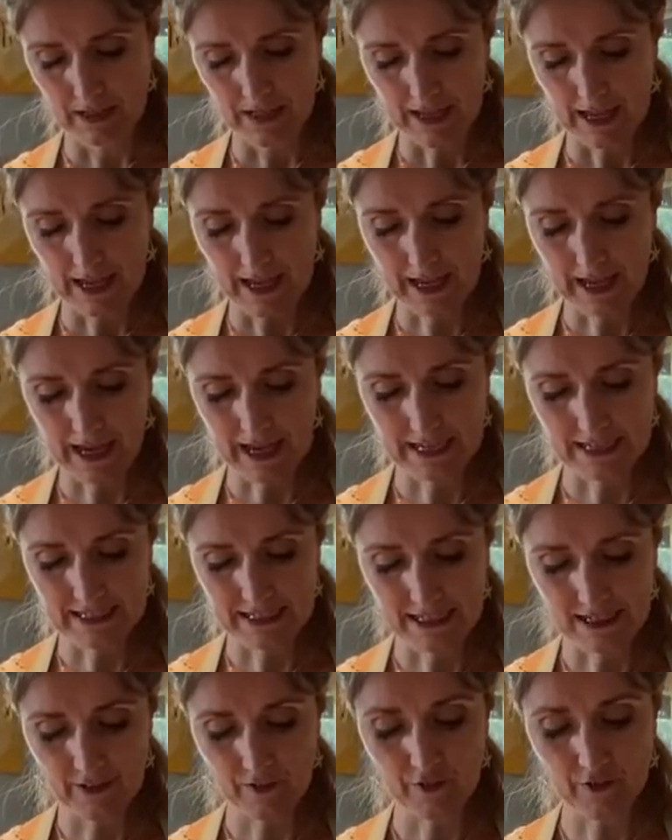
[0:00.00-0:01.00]
and
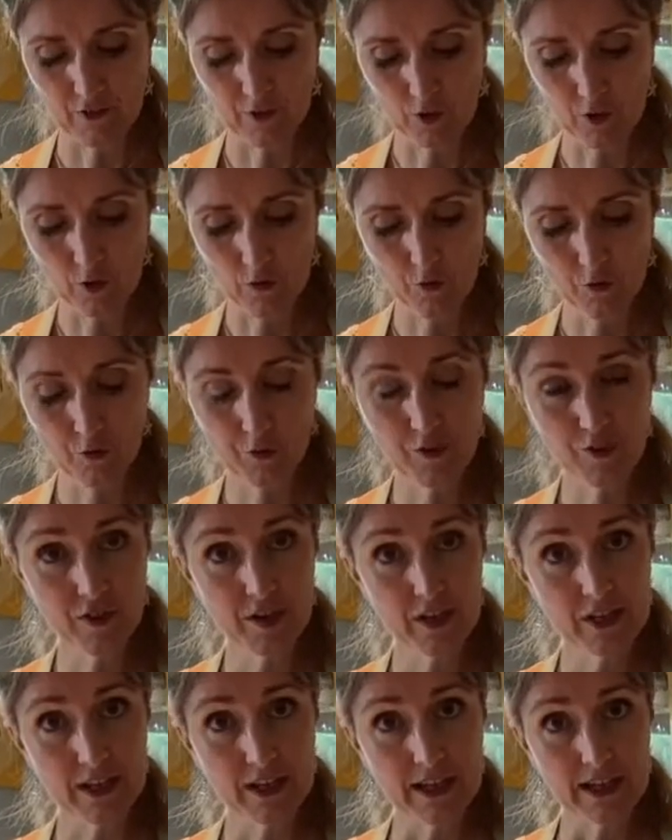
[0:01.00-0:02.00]
it's soft
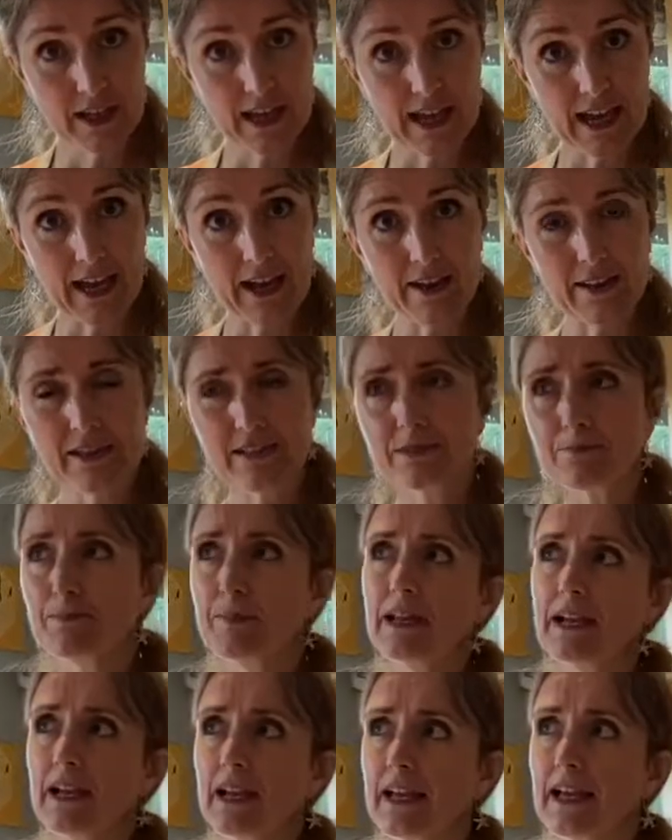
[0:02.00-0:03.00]
and a
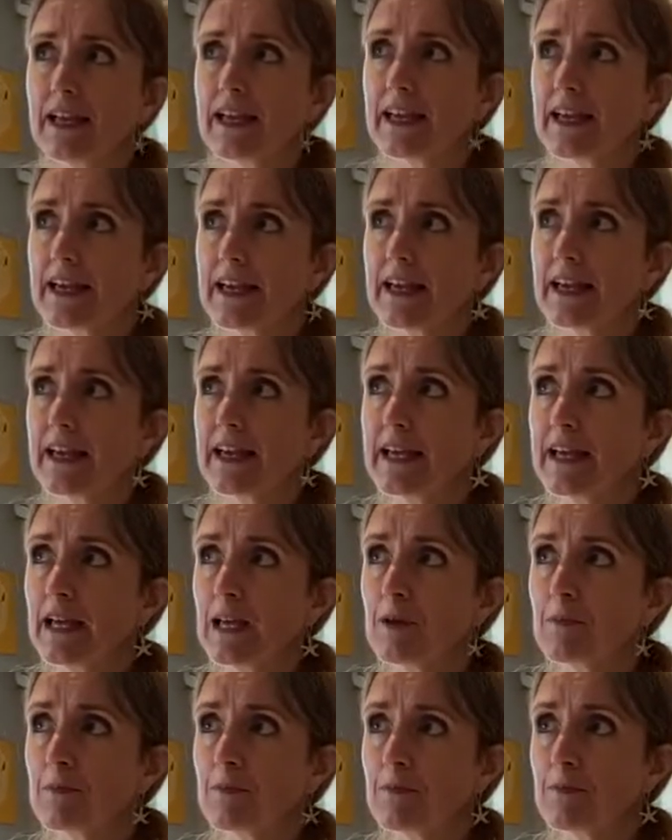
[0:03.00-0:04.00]
bit like
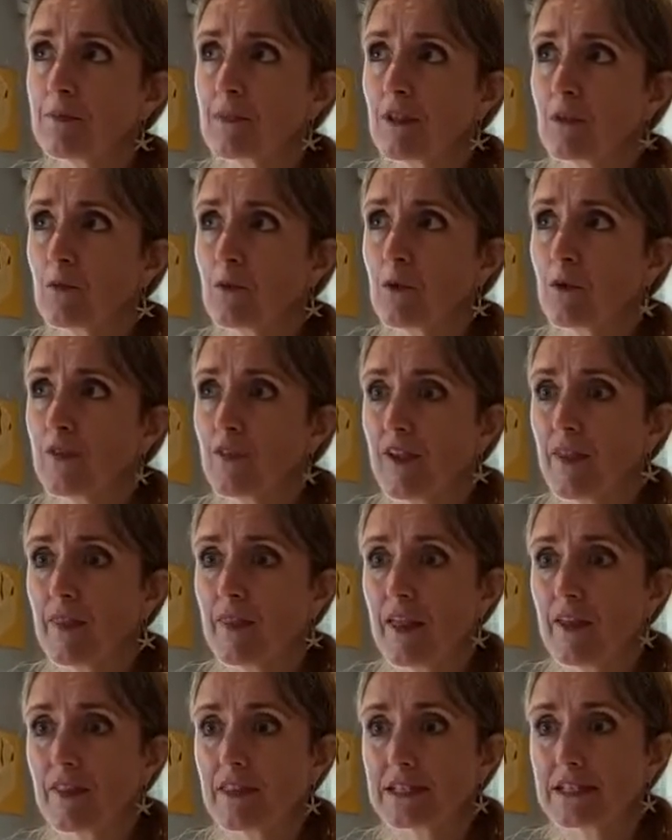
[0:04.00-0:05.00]
we were saying the
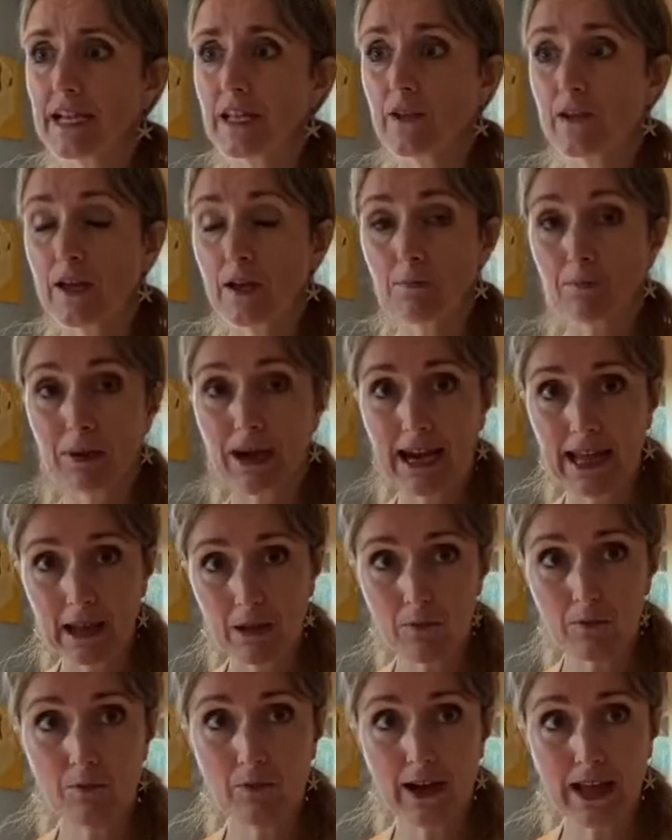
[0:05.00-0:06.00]
other day, you get
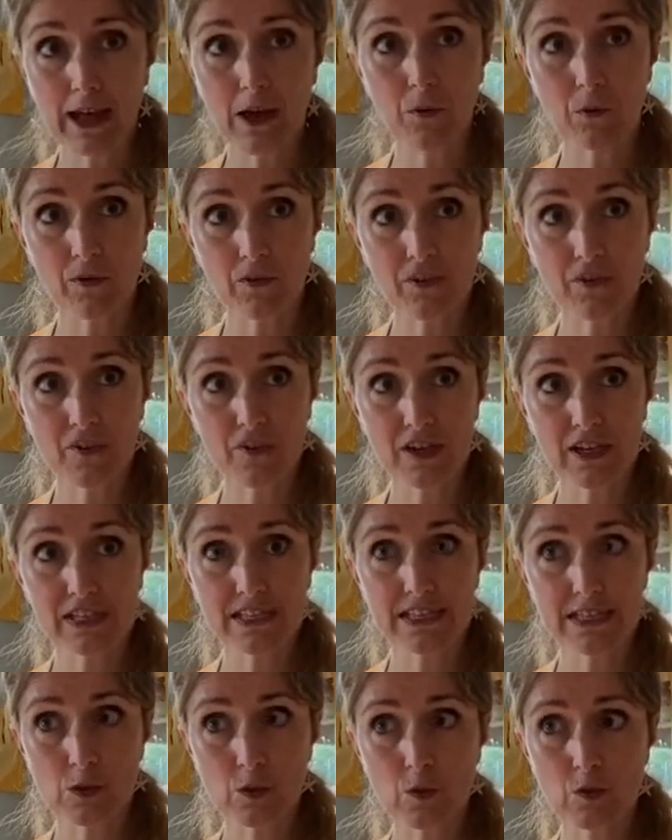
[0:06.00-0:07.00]
plain flour, which is
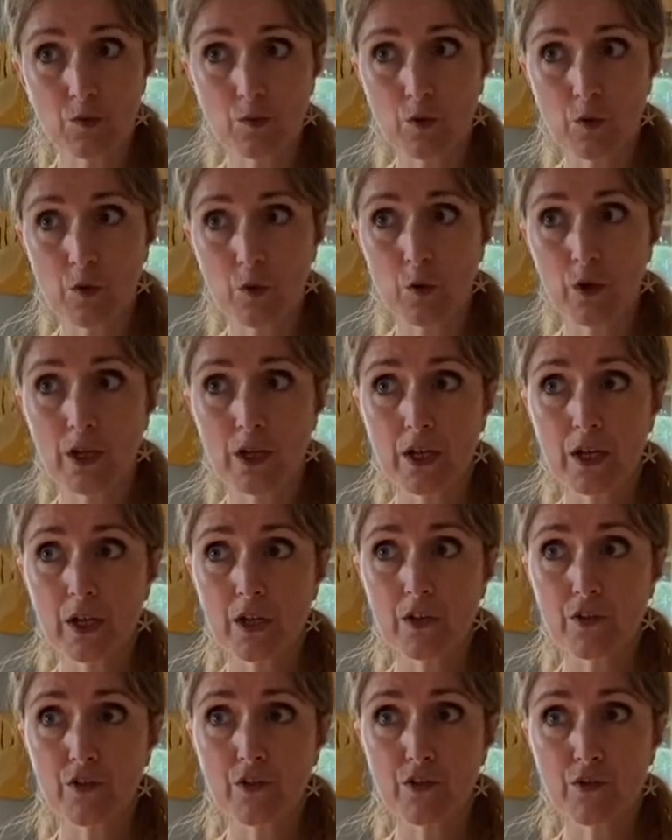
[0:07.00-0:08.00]
ideal for
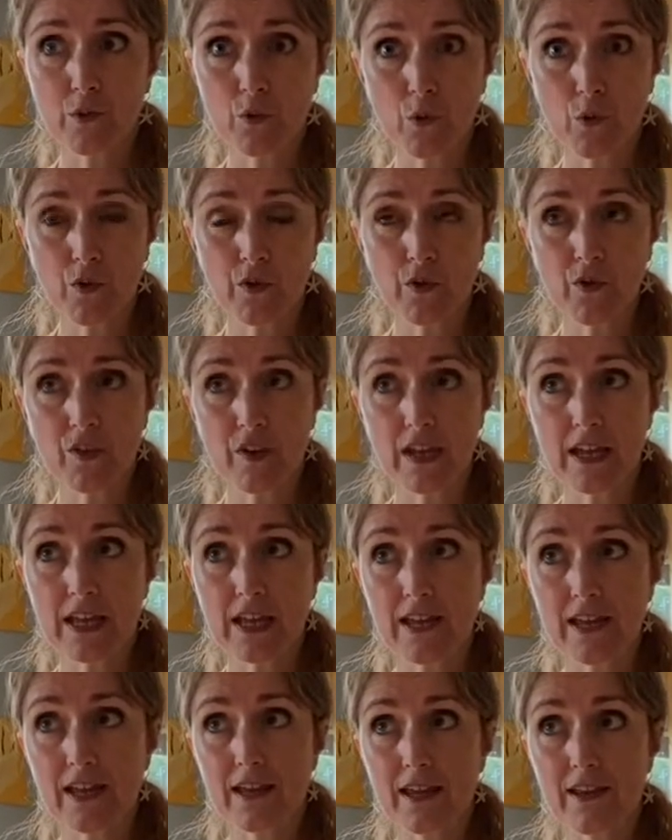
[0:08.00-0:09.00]

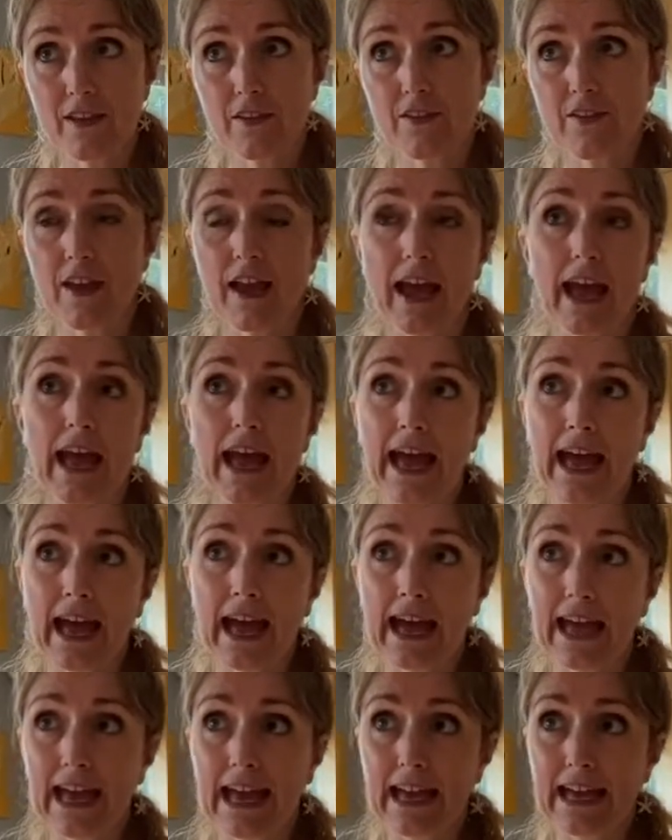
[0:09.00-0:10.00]
sauces
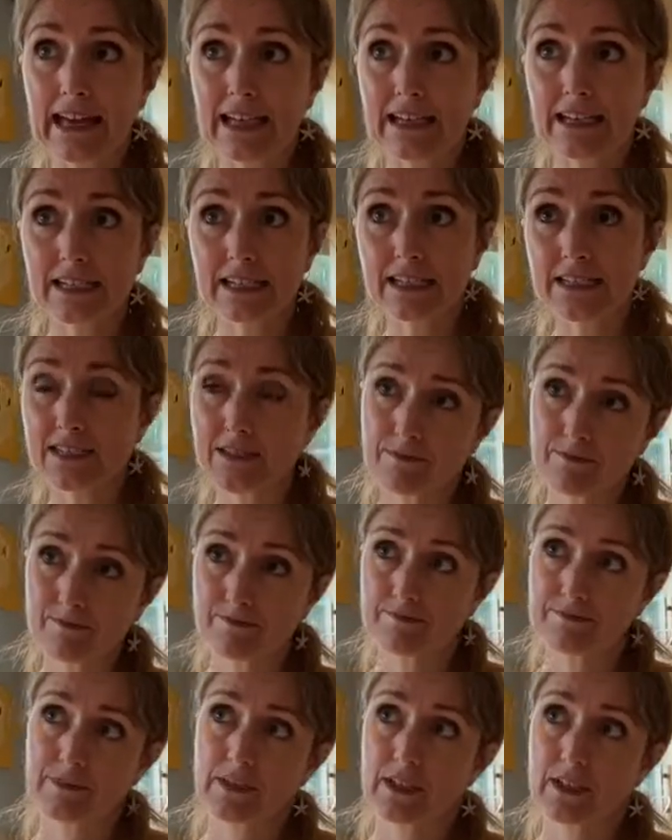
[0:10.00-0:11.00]
and
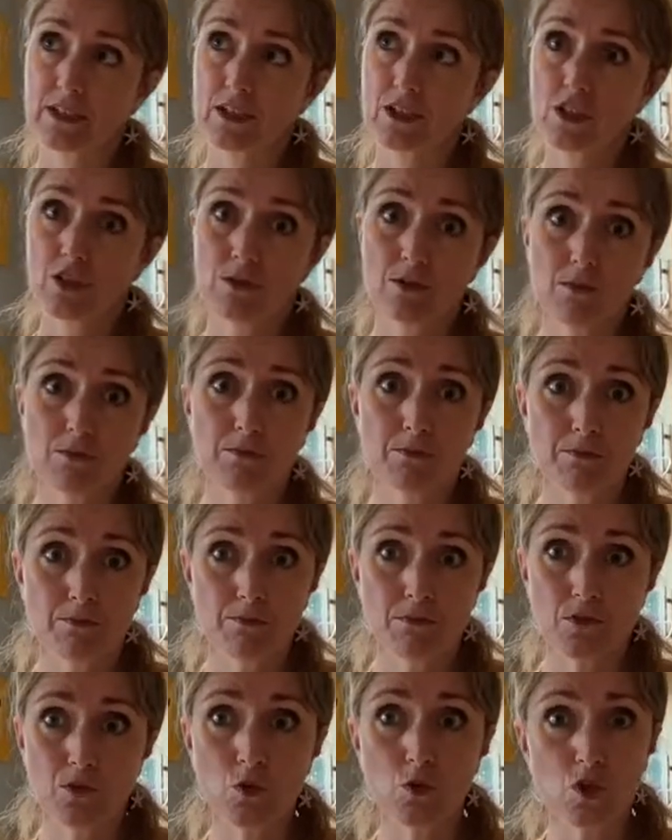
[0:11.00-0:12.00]

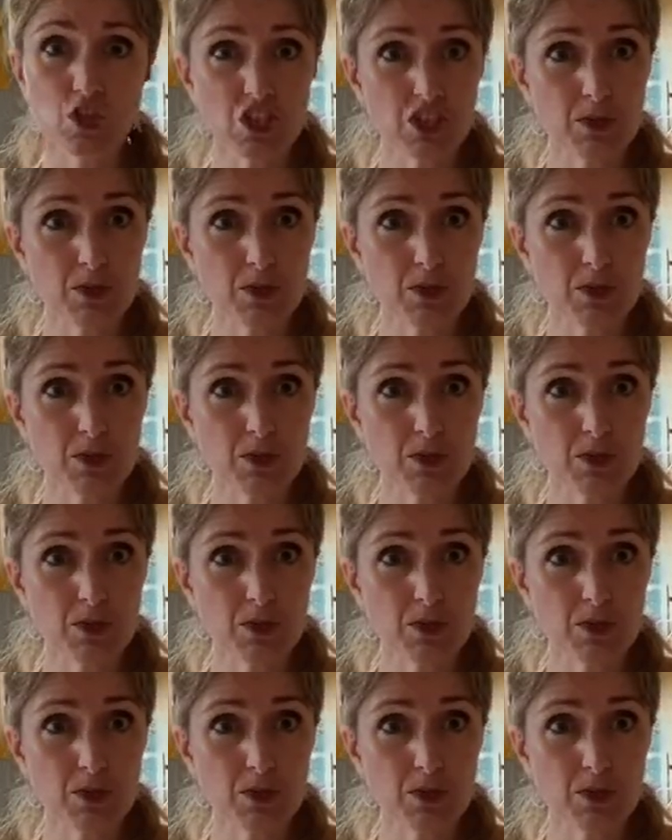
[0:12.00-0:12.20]
Yorkshire